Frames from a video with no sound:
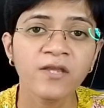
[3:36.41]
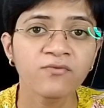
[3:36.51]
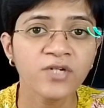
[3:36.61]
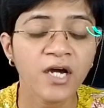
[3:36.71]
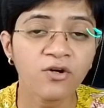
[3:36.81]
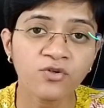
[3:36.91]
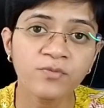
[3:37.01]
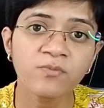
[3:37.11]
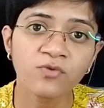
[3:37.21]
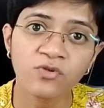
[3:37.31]
we have to
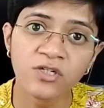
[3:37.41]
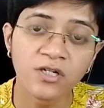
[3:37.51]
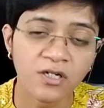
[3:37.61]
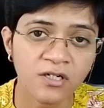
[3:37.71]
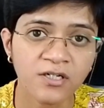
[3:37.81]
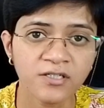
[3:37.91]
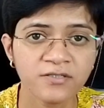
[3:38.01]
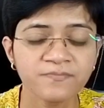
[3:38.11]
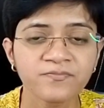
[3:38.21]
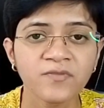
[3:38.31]
be more alert
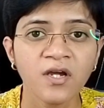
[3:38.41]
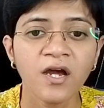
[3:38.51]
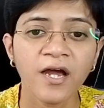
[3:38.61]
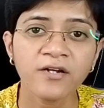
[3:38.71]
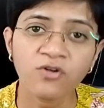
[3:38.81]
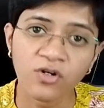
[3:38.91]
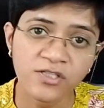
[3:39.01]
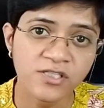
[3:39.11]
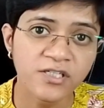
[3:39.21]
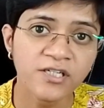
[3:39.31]
and
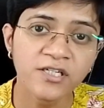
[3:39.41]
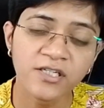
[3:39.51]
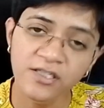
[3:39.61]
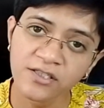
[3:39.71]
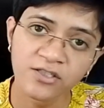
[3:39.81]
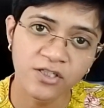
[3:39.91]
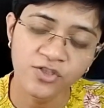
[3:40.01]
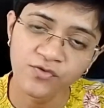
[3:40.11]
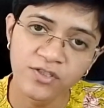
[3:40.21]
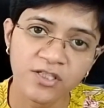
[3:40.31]
constantly in
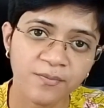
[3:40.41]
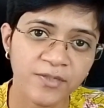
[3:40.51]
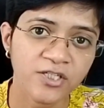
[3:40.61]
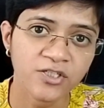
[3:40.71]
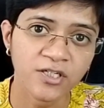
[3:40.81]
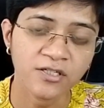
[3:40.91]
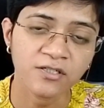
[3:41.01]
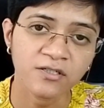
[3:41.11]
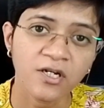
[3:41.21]
touch with the patient.